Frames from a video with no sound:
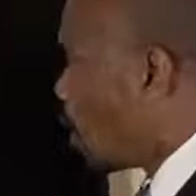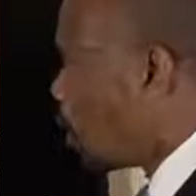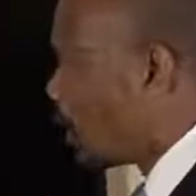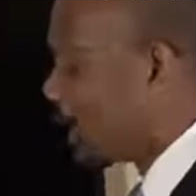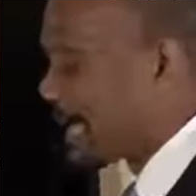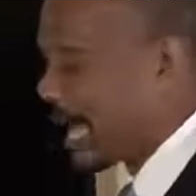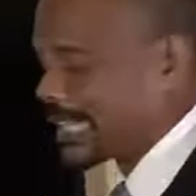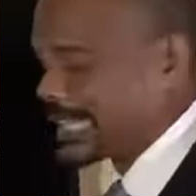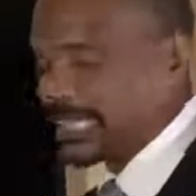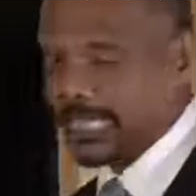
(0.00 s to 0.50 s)
we
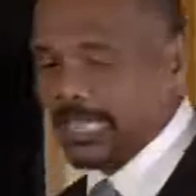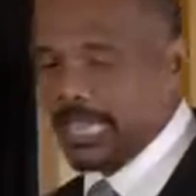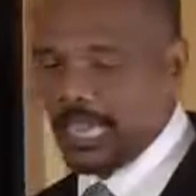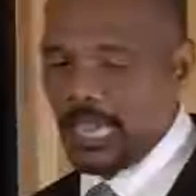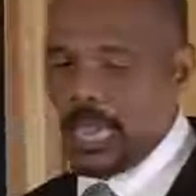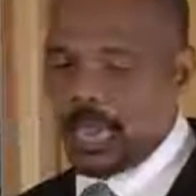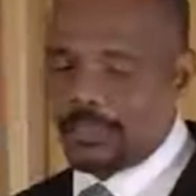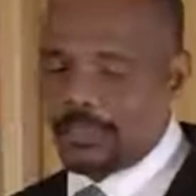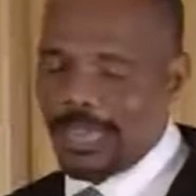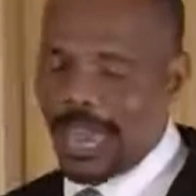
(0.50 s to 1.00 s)
can say
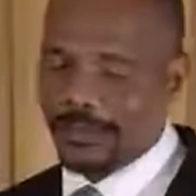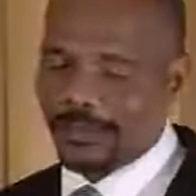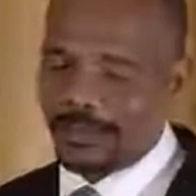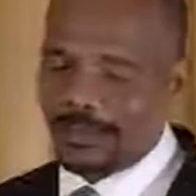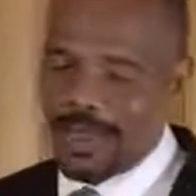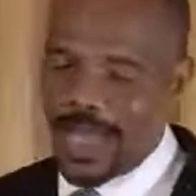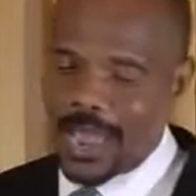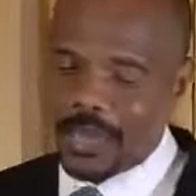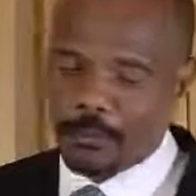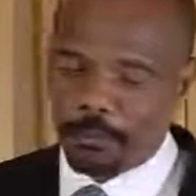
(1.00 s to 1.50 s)
that
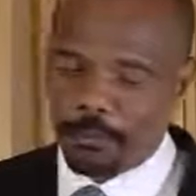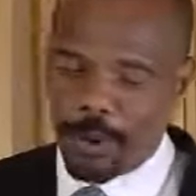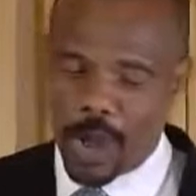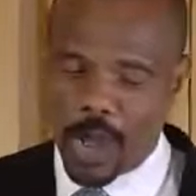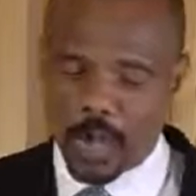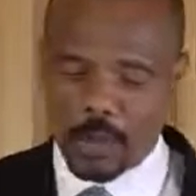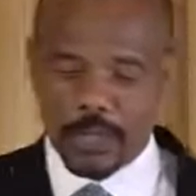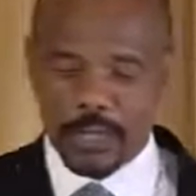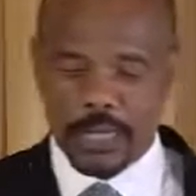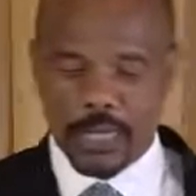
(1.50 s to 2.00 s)
light
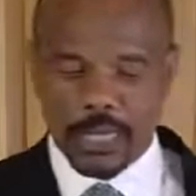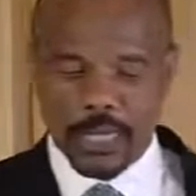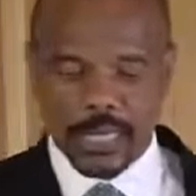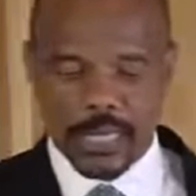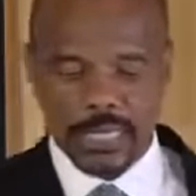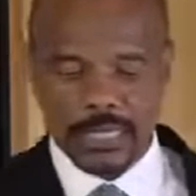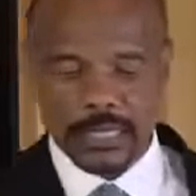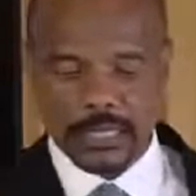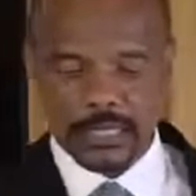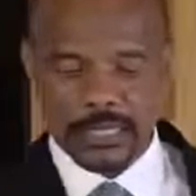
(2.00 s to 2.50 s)
bulb
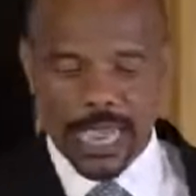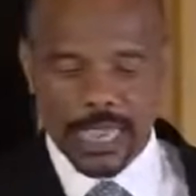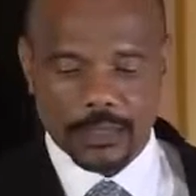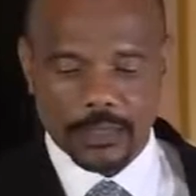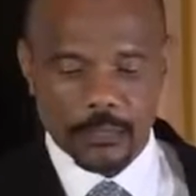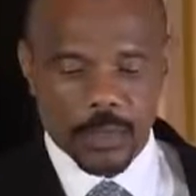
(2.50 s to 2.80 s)
is dead.